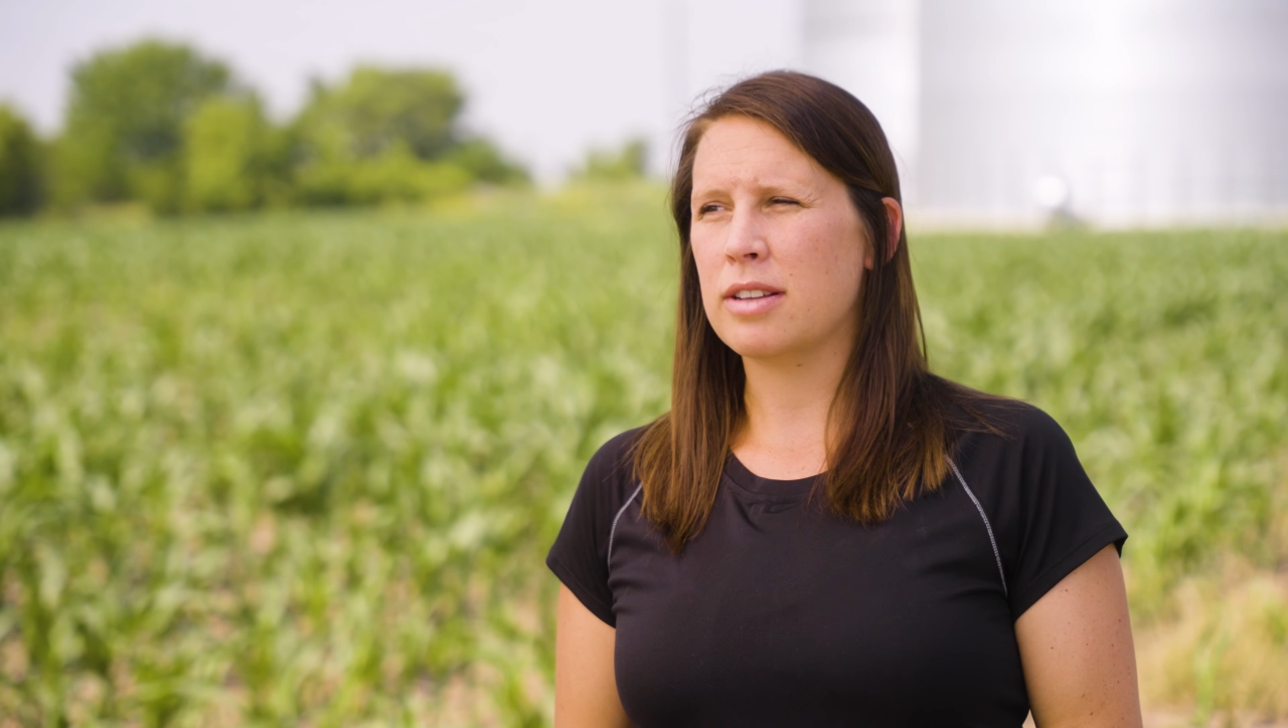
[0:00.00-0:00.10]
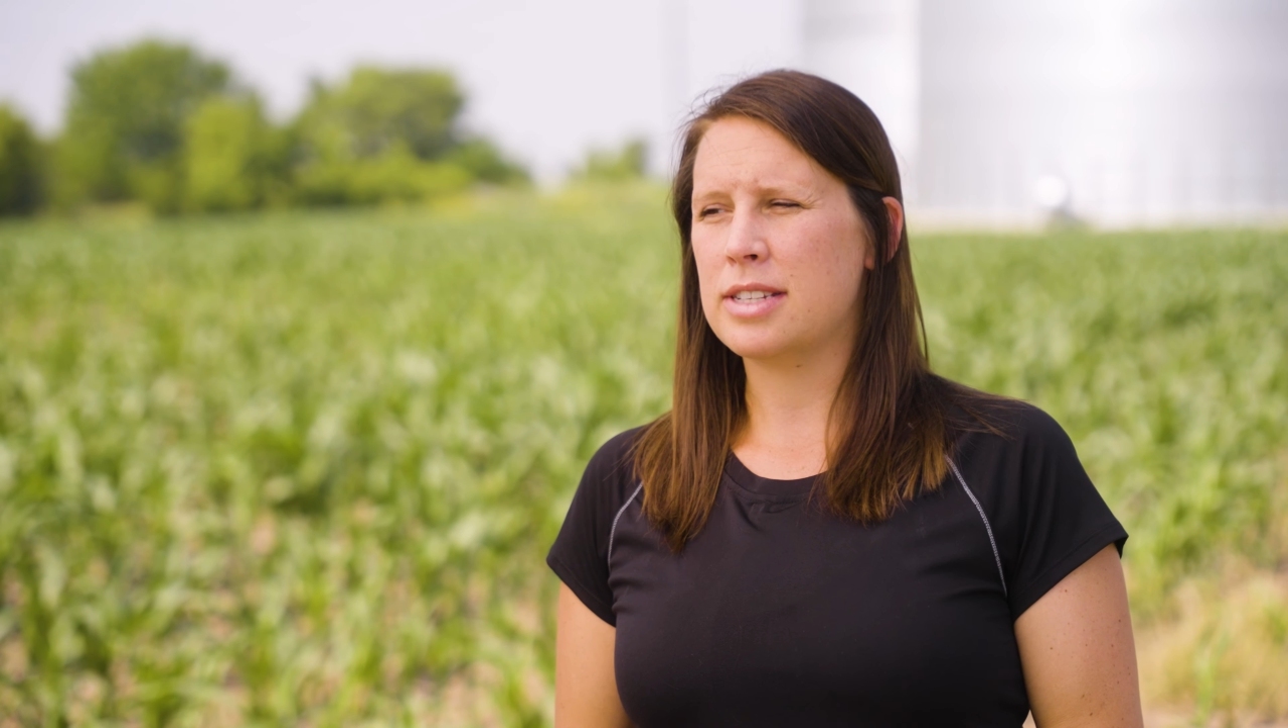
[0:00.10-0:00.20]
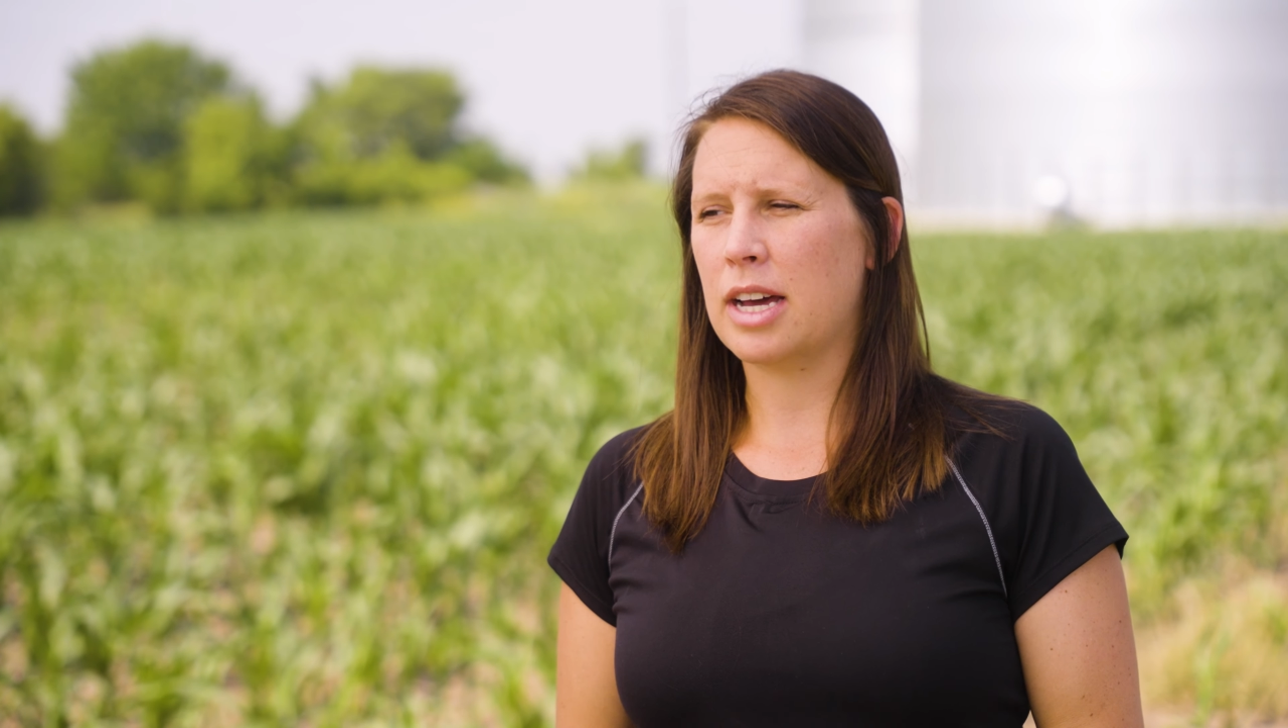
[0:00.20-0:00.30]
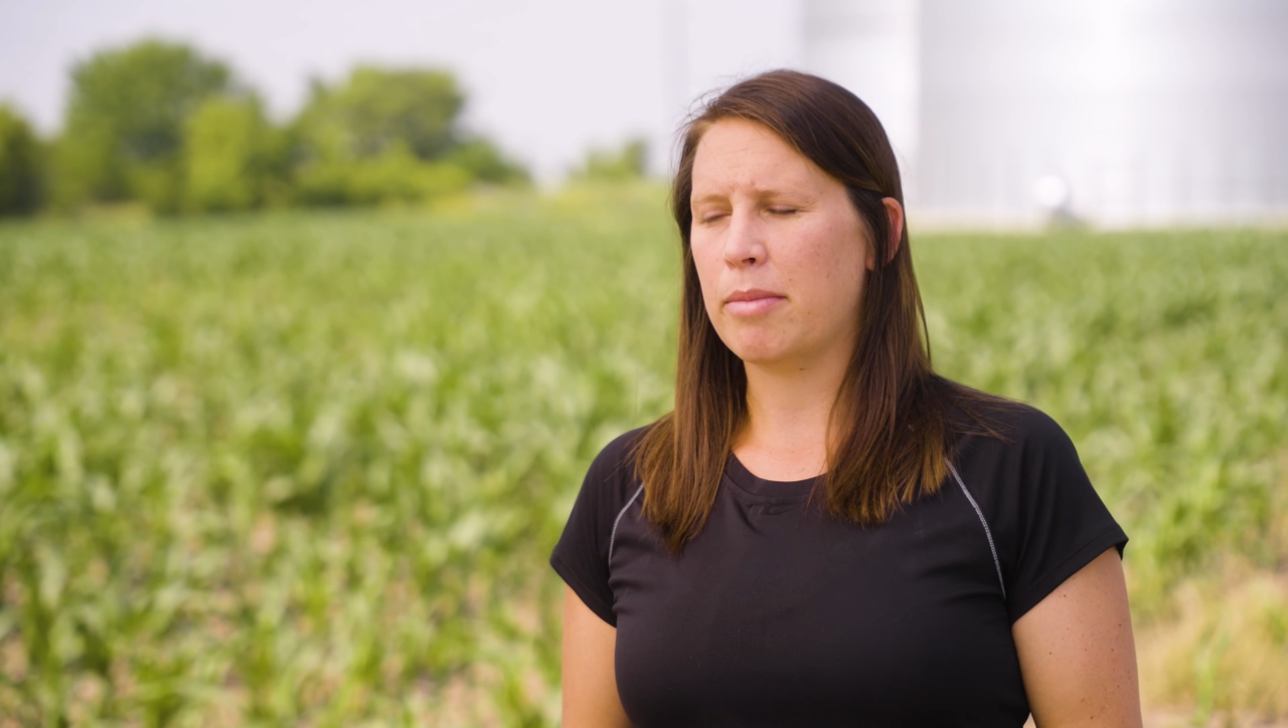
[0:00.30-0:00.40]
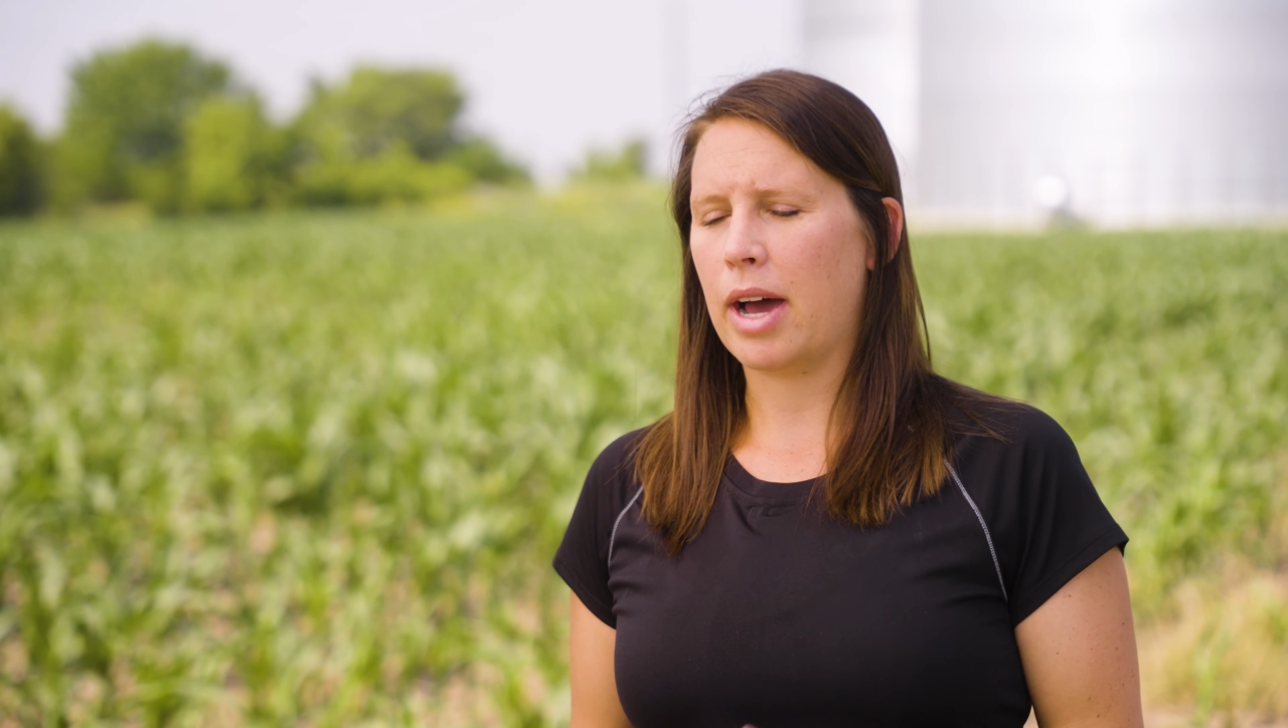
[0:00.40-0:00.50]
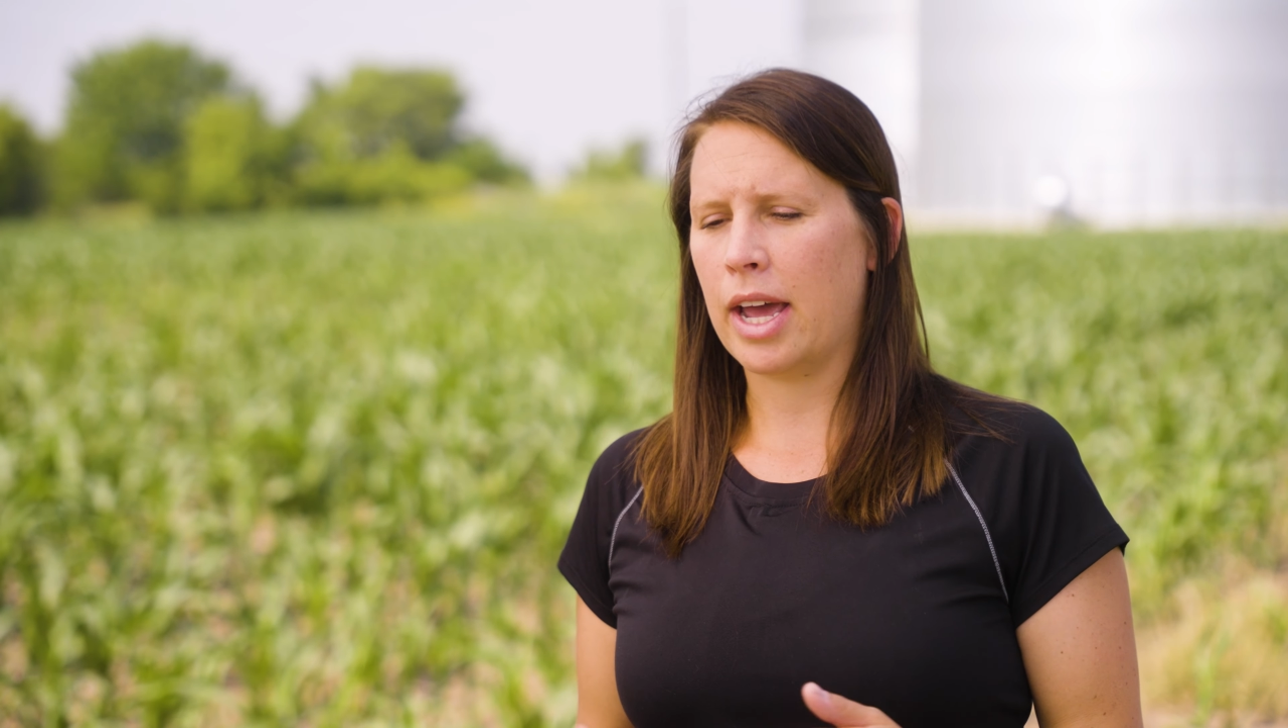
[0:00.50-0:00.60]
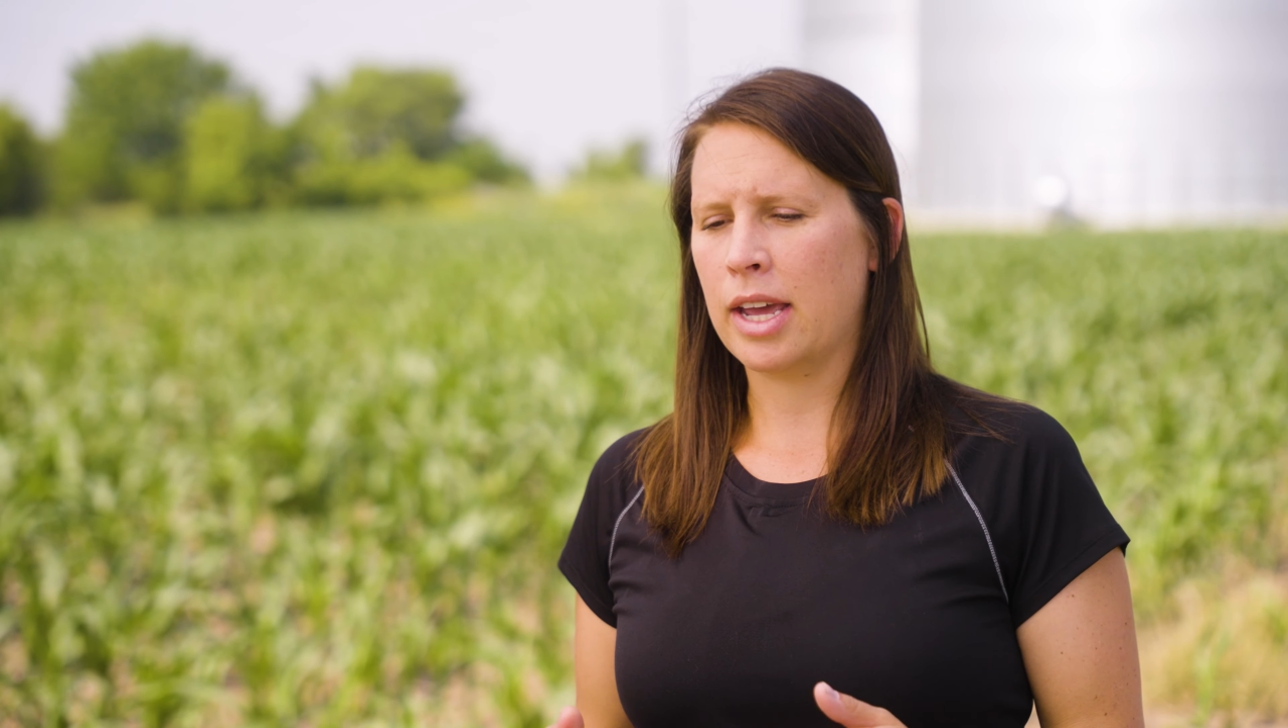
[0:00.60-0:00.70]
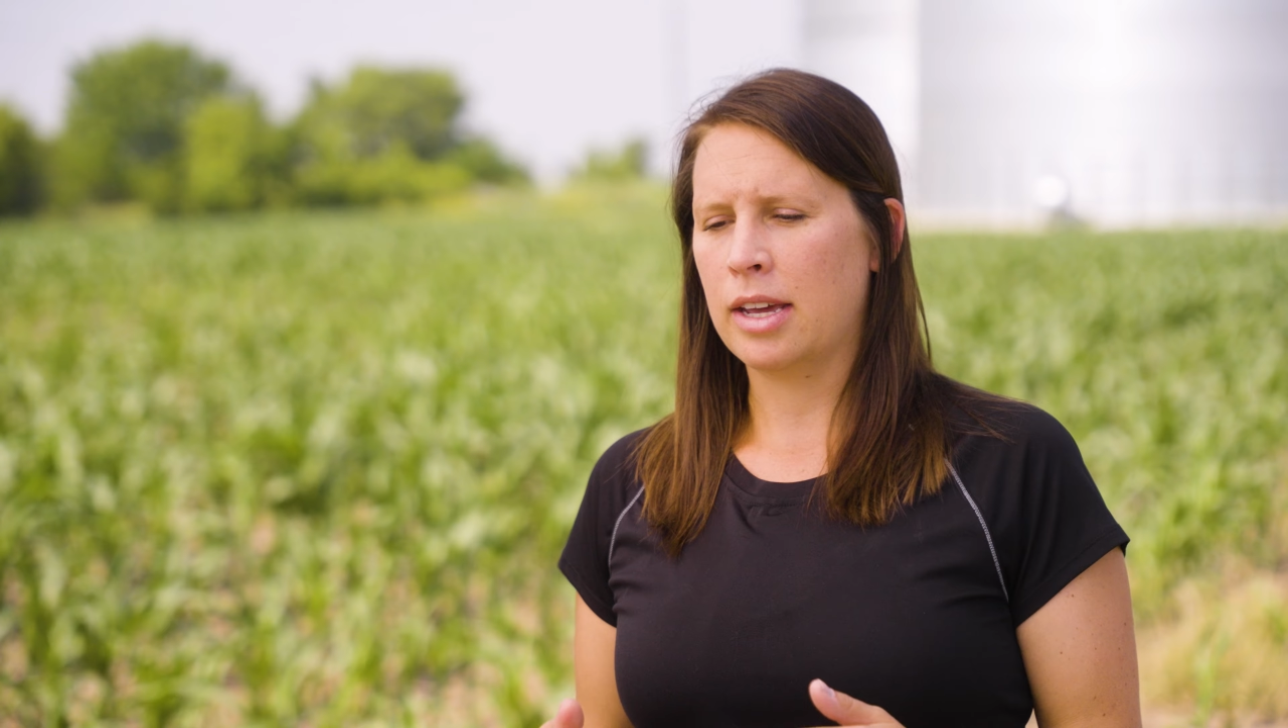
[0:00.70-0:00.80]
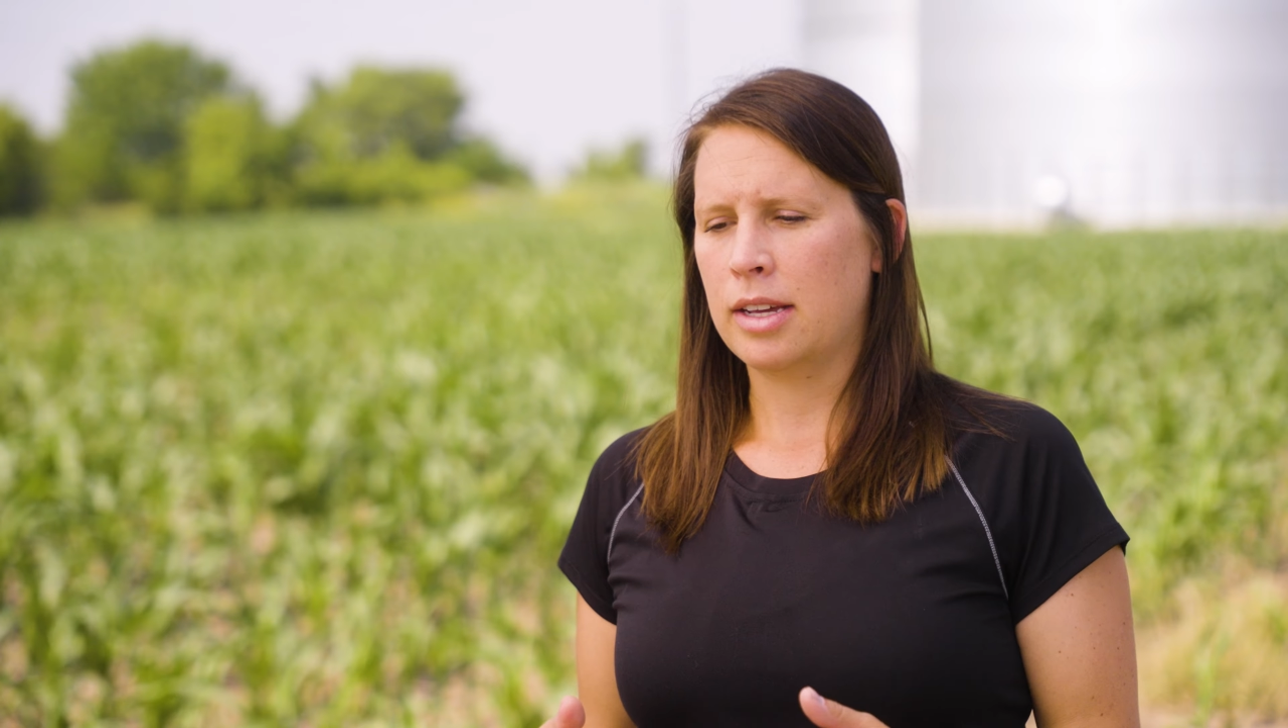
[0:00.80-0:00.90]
done by